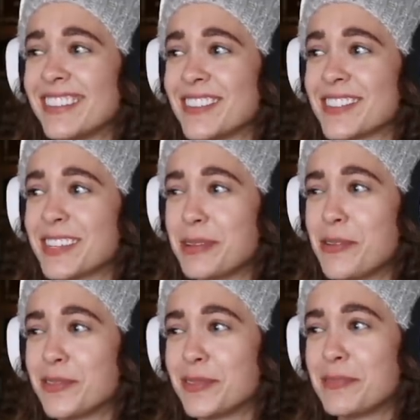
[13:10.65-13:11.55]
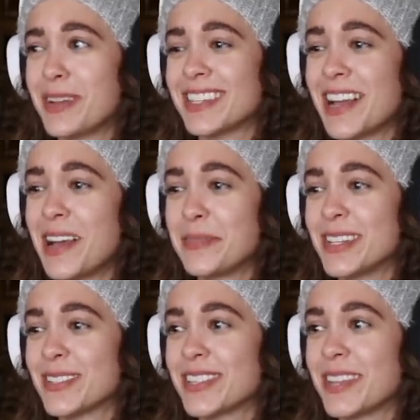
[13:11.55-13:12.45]
It's gonna be overrun by
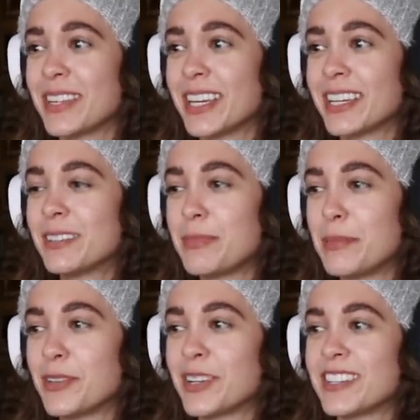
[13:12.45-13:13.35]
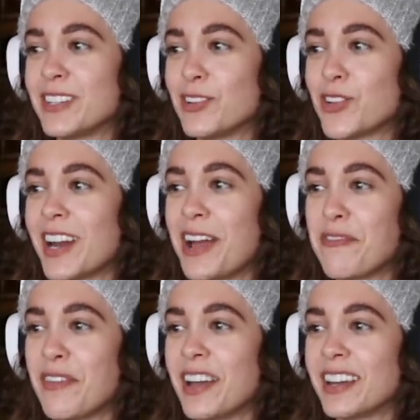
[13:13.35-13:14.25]
zombies or something. Maybe they're gonna still try to have
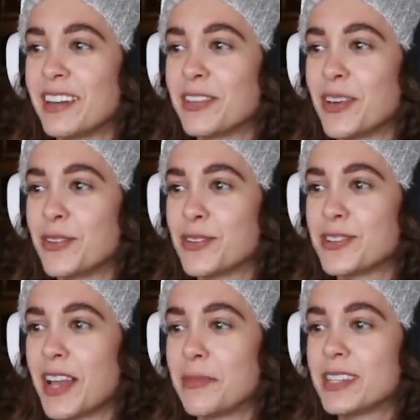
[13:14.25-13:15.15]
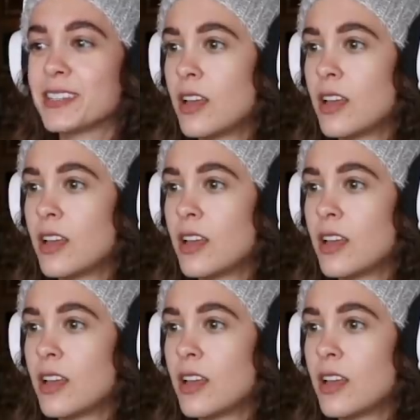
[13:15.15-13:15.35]
fun even though there's zombies.